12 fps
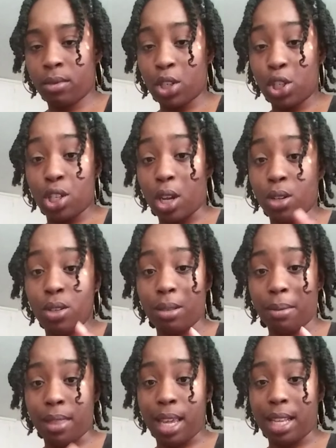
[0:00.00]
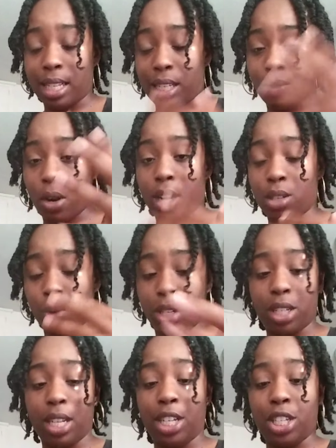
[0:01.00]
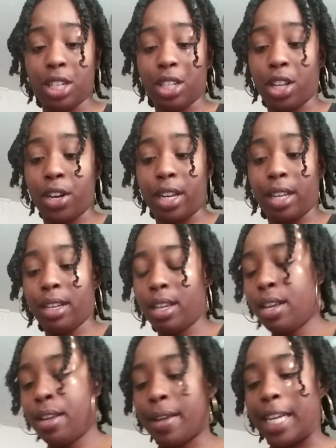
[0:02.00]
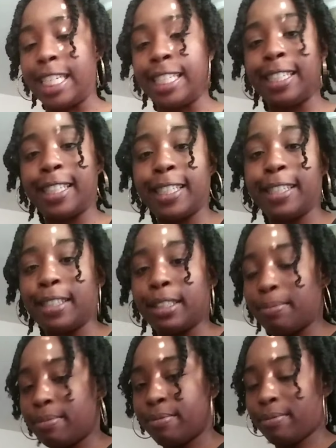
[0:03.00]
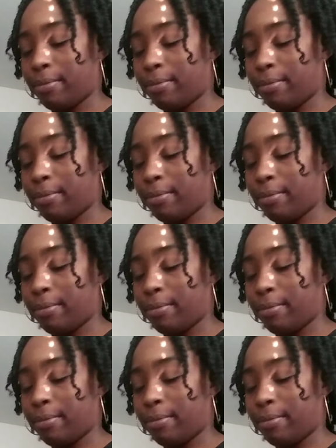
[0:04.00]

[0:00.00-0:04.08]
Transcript: show you some things as far as when teaching and learning. Um,